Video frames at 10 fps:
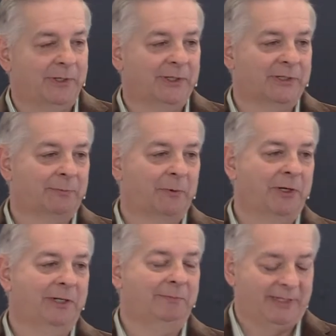you this
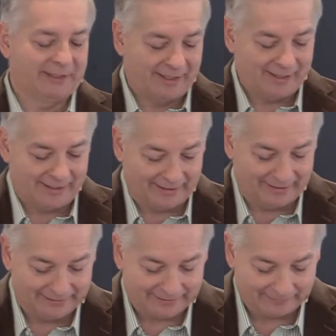morning
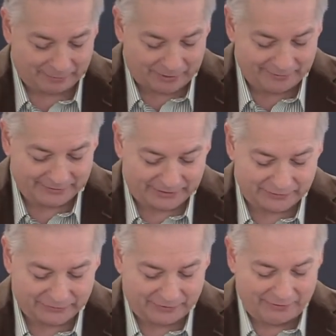because Paul is
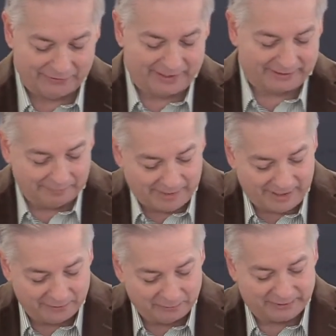concerned that the
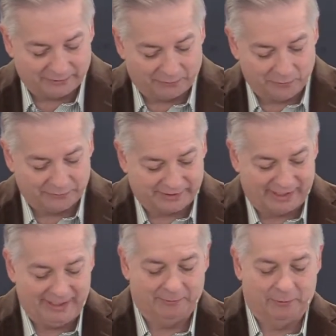manner in which the Lord's
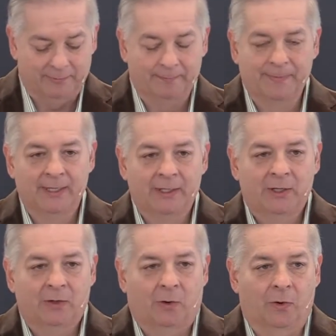table
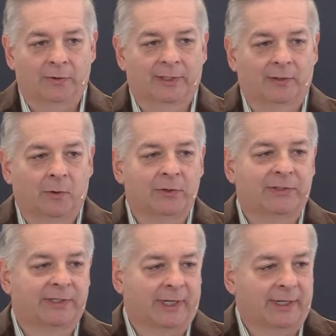or the
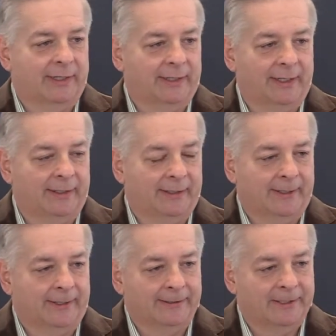Lord's uh, uh,
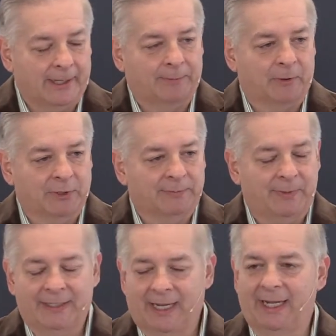uh, supper was
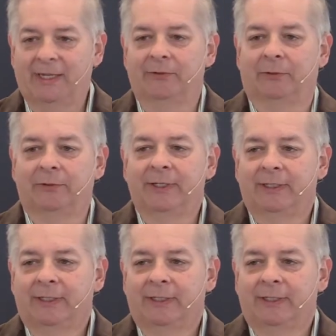being handled